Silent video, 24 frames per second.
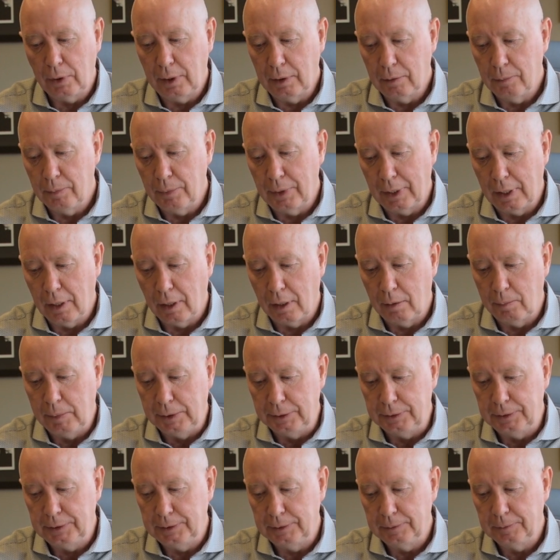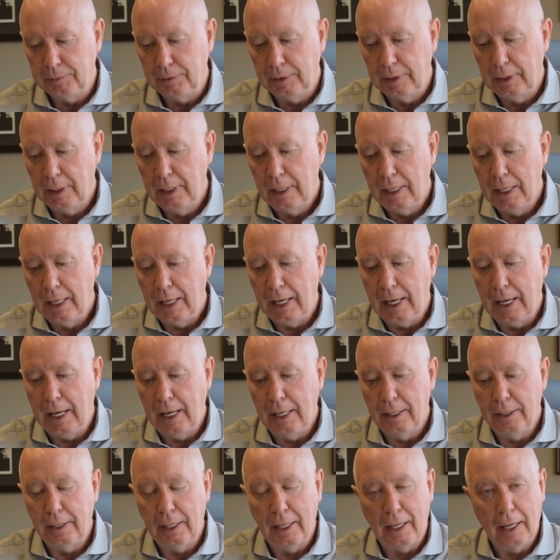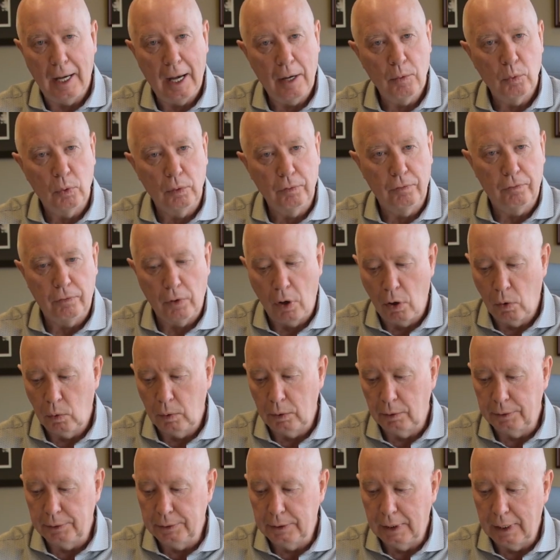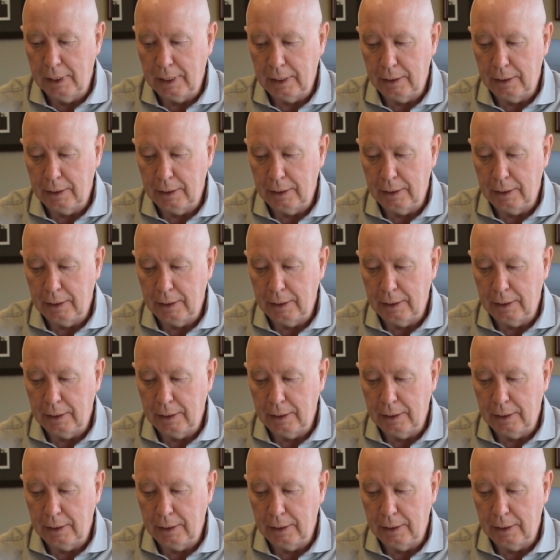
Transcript: putting them in the garbage. And I will forward